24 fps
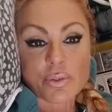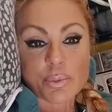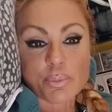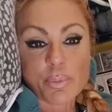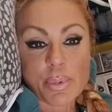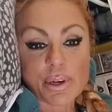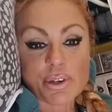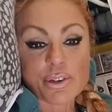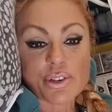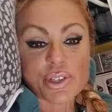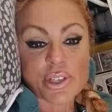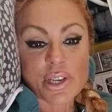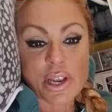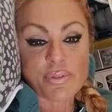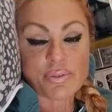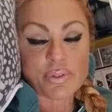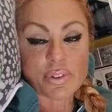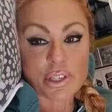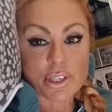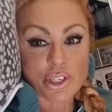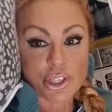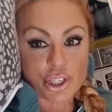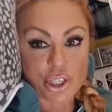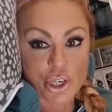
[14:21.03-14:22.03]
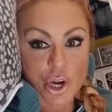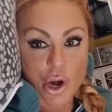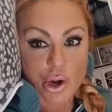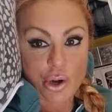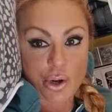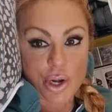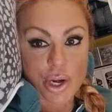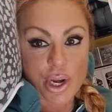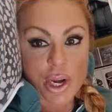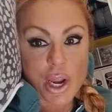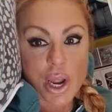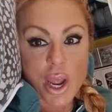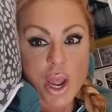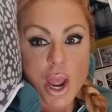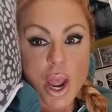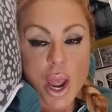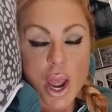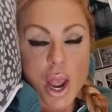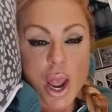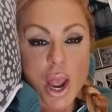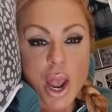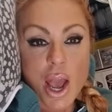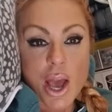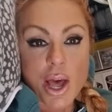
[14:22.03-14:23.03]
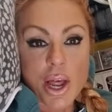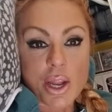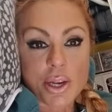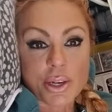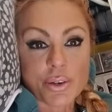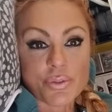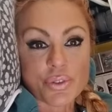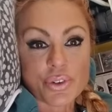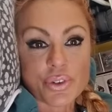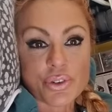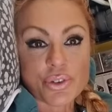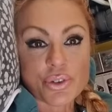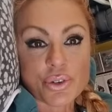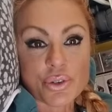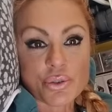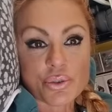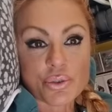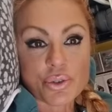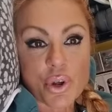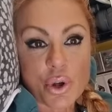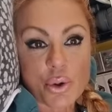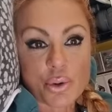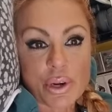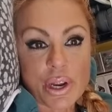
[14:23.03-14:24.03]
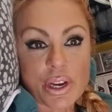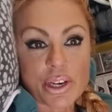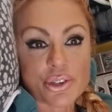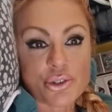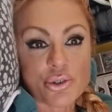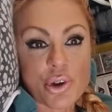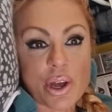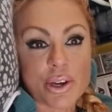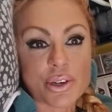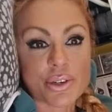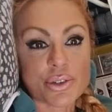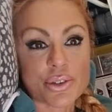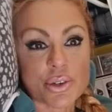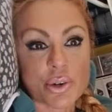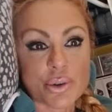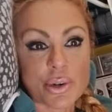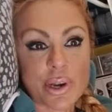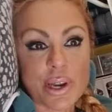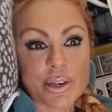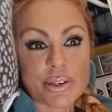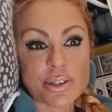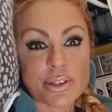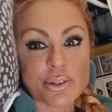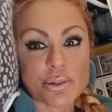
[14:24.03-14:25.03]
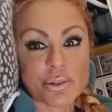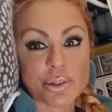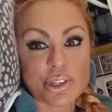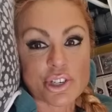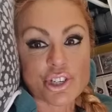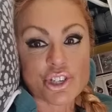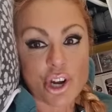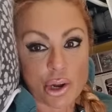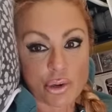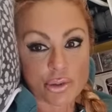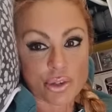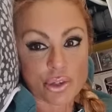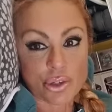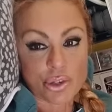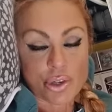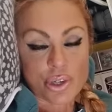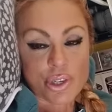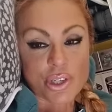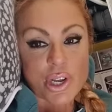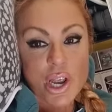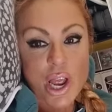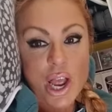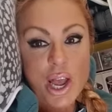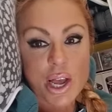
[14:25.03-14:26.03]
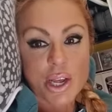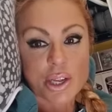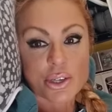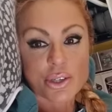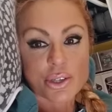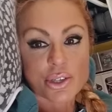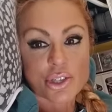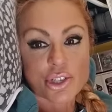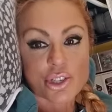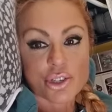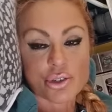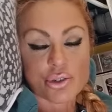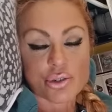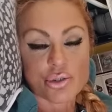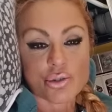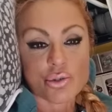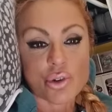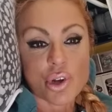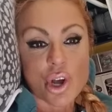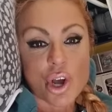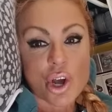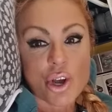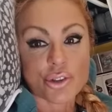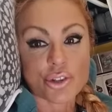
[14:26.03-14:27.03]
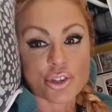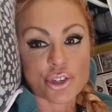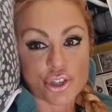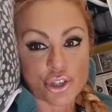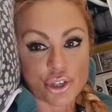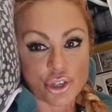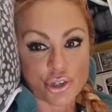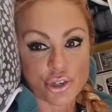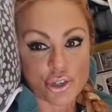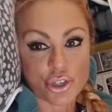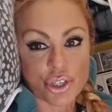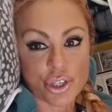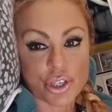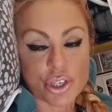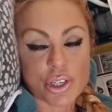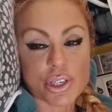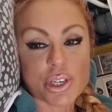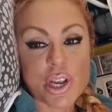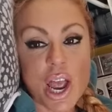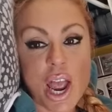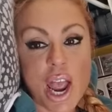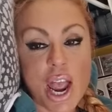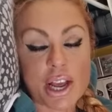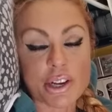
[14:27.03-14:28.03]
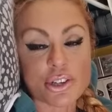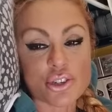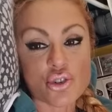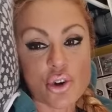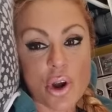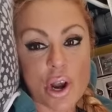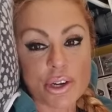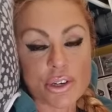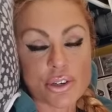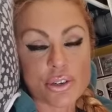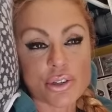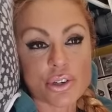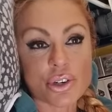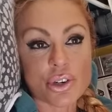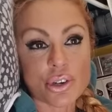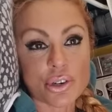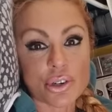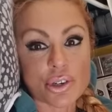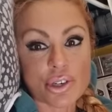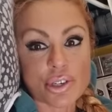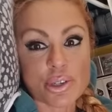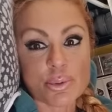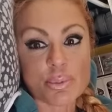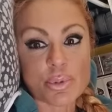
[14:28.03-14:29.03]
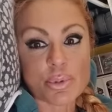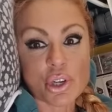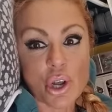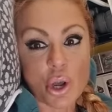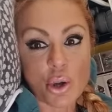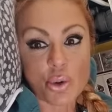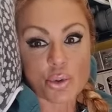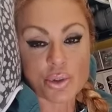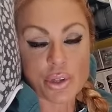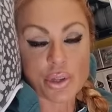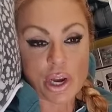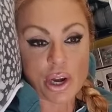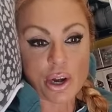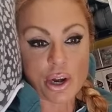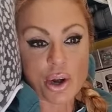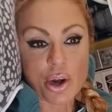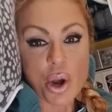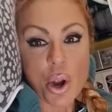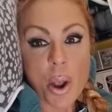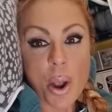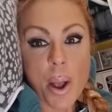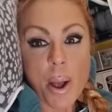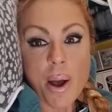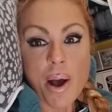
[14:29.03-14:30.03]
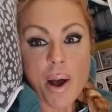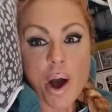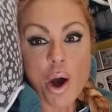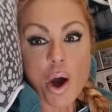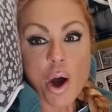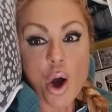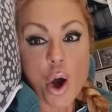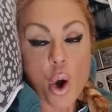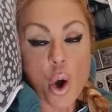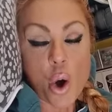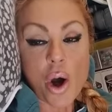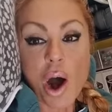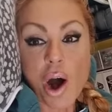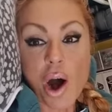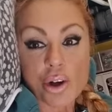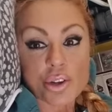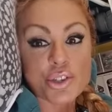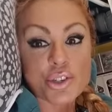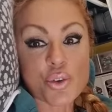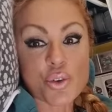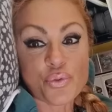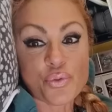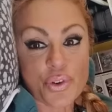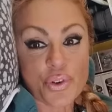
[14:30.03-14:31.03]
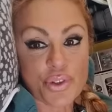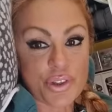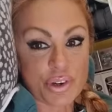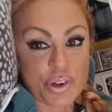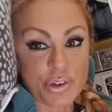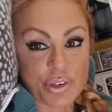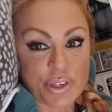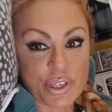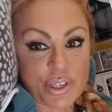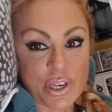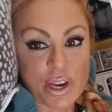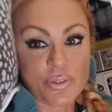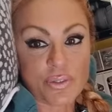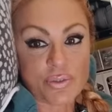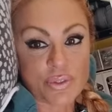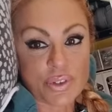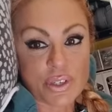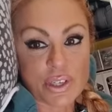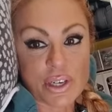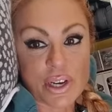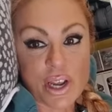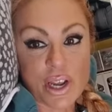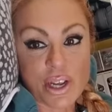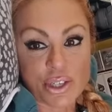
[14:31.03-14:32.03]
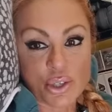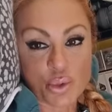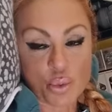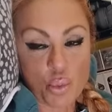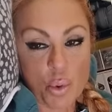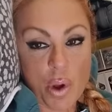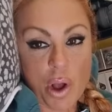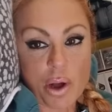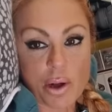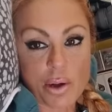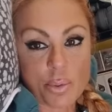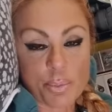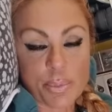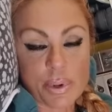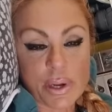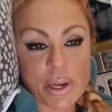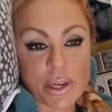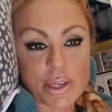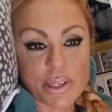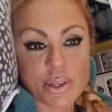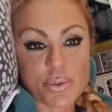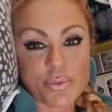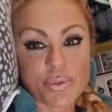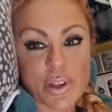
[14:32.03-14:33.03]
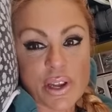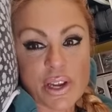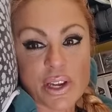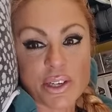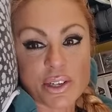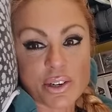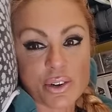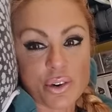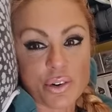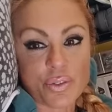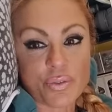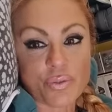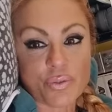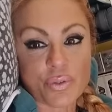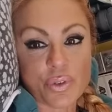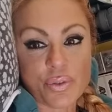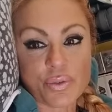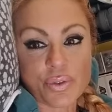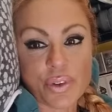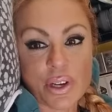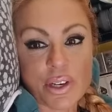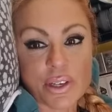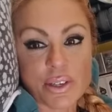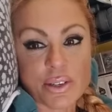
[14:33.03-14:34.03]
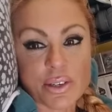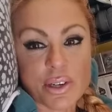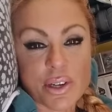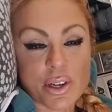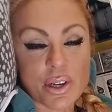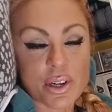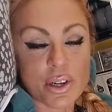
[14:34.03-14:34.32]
better safe than sorry. And if you do donate, try to donate to the shelters and to the churches, and try to encourage them to go there, also for their safety as well. Because if they get, if they,